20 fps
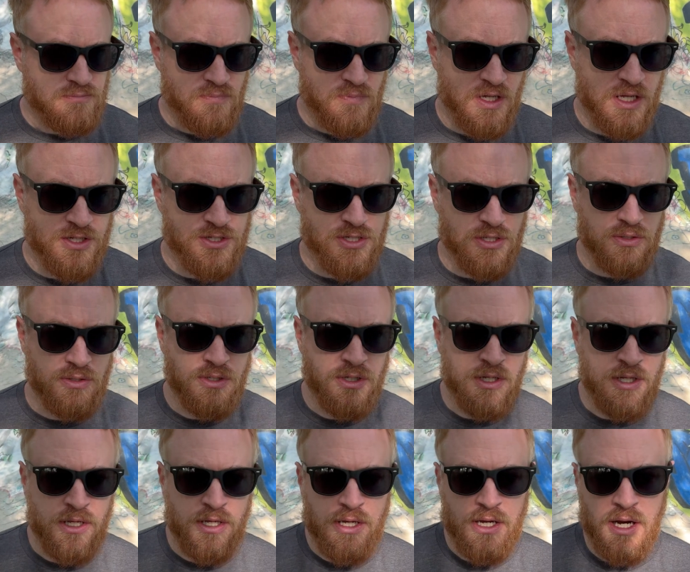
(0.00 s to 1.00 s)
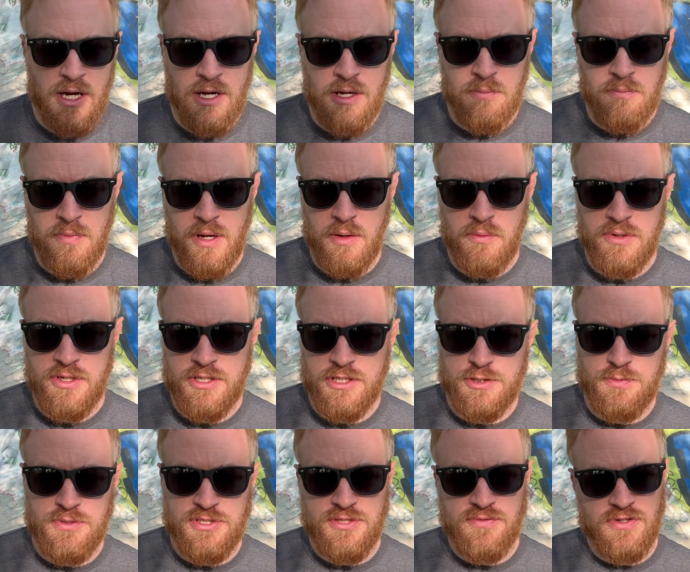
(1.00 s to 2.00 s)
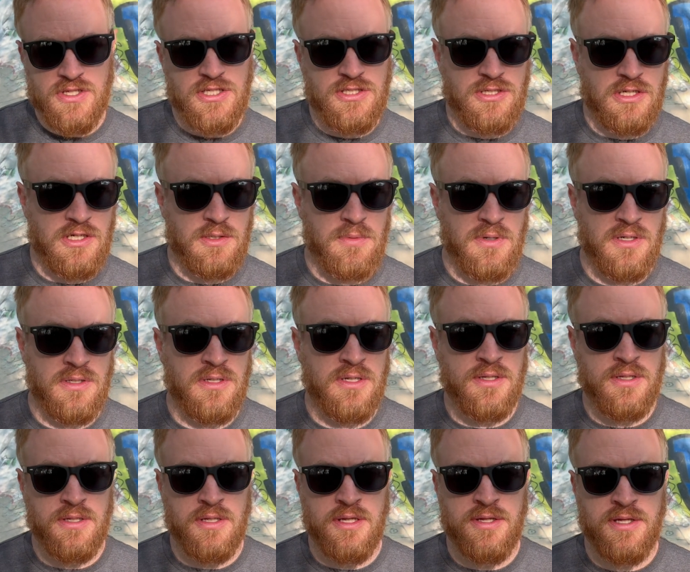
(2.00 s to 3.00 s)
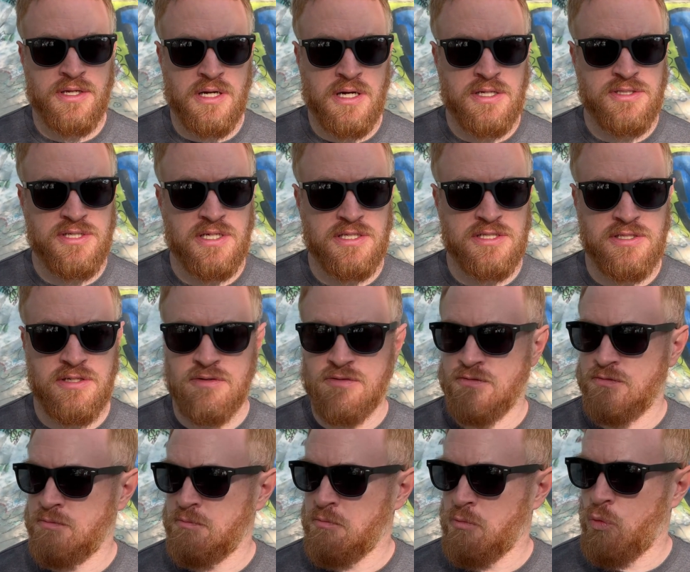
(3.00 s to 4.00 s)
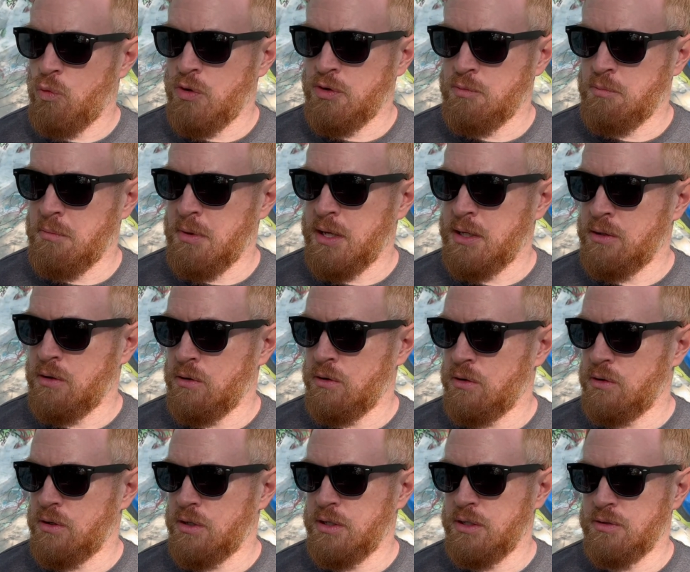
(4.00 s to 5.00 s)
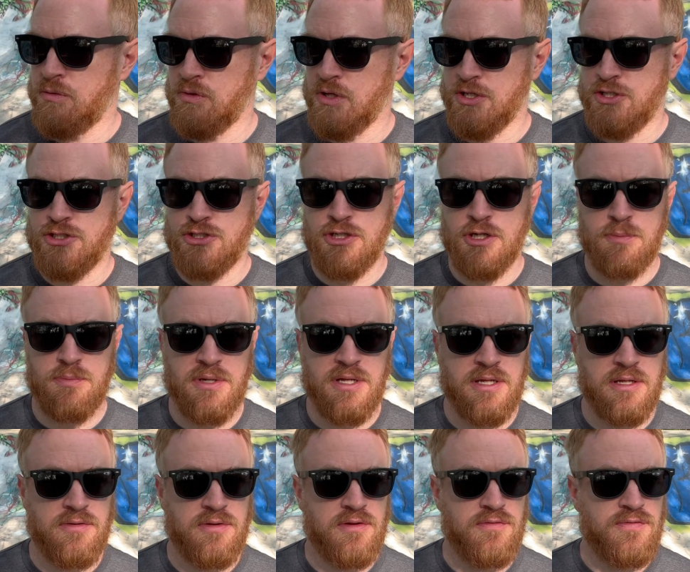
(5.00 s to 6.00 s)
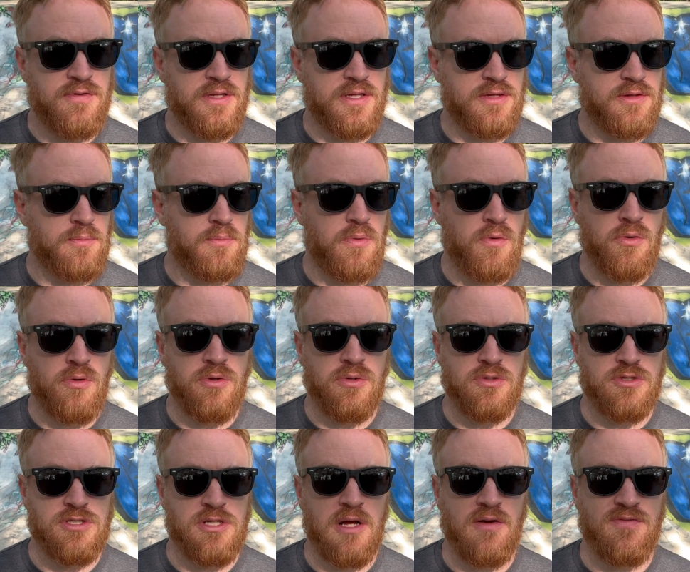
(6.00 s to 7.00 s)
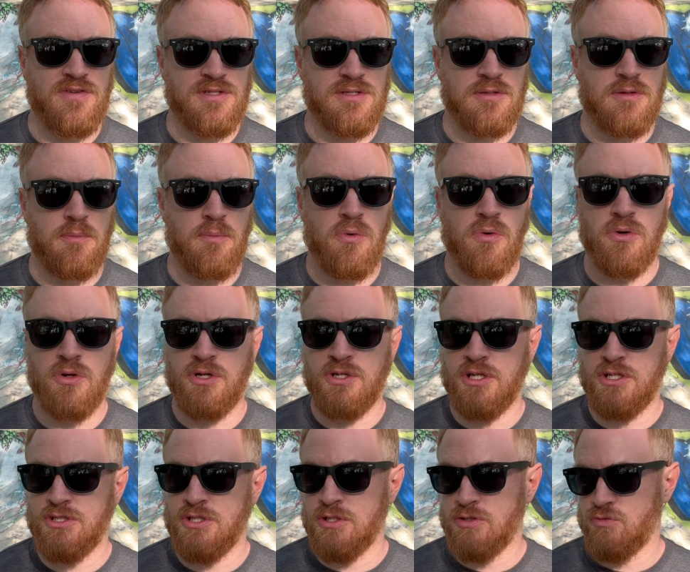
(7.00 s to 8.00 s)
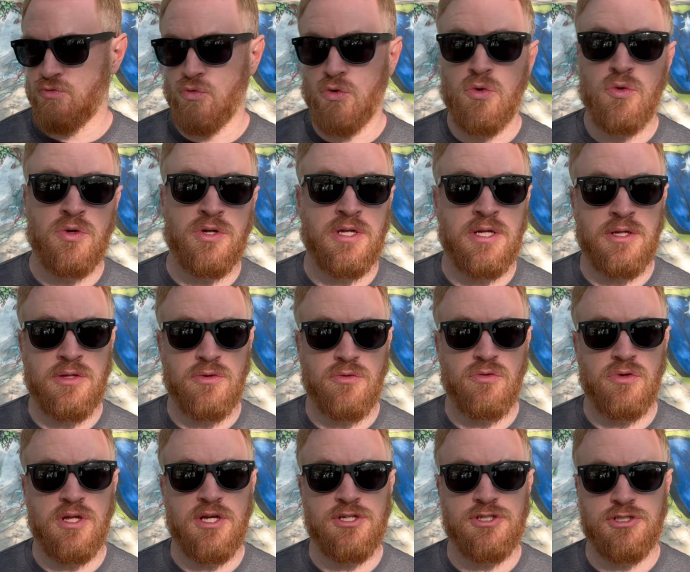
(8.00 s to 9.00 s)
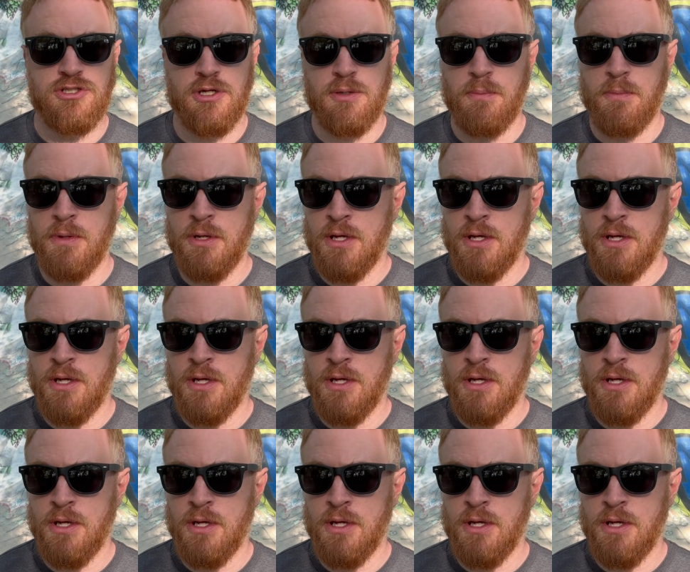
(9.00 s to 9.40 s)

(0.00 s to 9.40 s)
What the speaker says: And so I wanted to specifically talk about in the context of when men are in a relationship and they feel like the porn addiction is ruining their relationship.